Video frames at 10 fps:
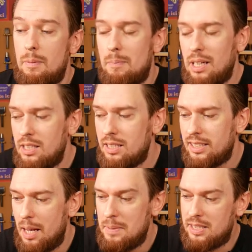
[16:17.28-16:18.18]
Much the
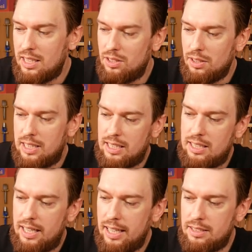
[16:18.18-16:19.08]
same as exotic
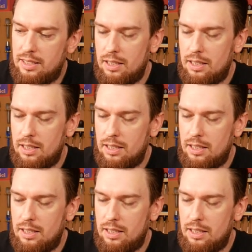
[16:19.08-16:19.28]
skins.